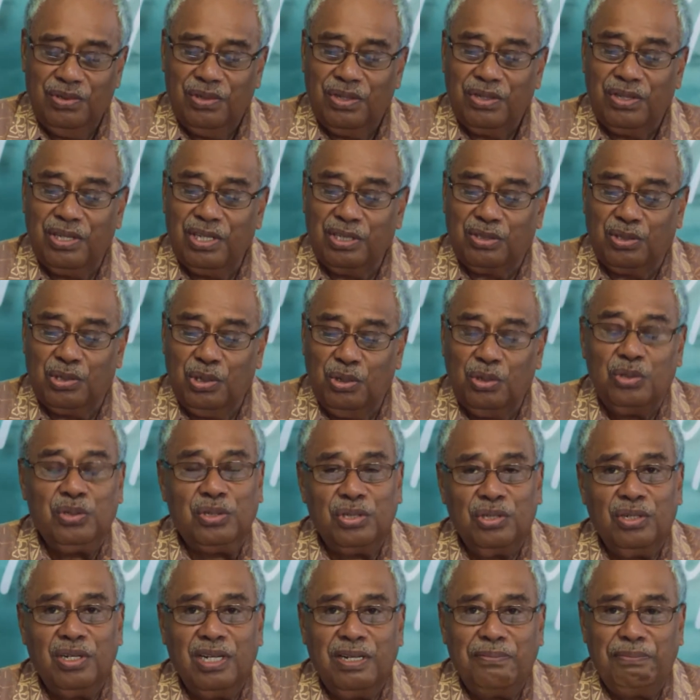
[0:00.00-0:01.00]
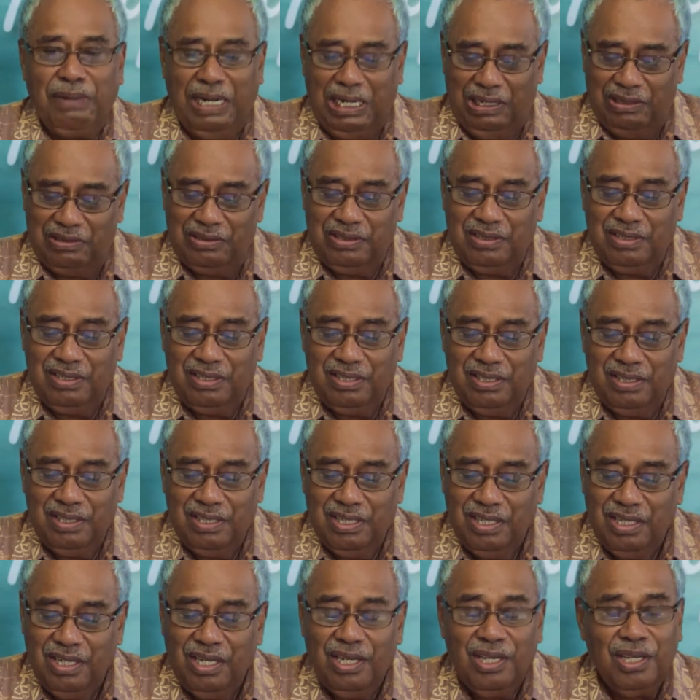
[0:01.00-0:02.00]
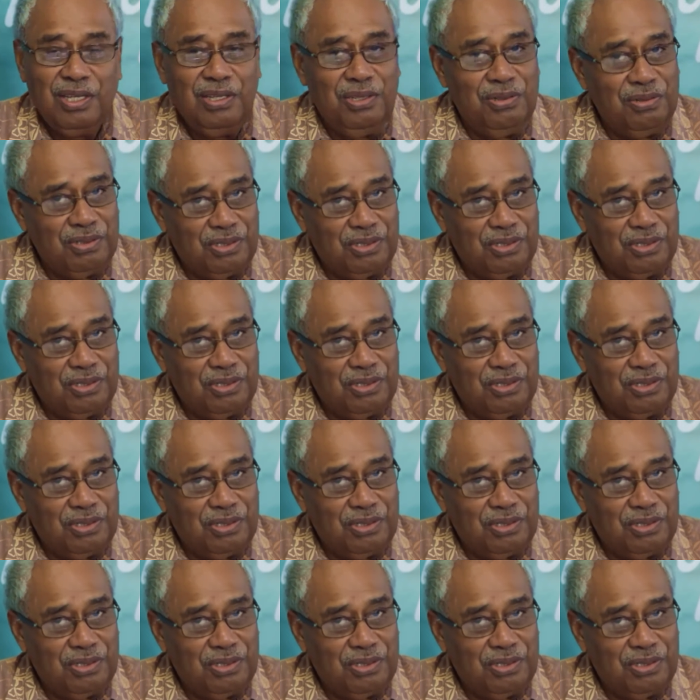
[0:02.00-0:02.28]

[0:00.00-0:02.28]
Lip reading: the total amount, you're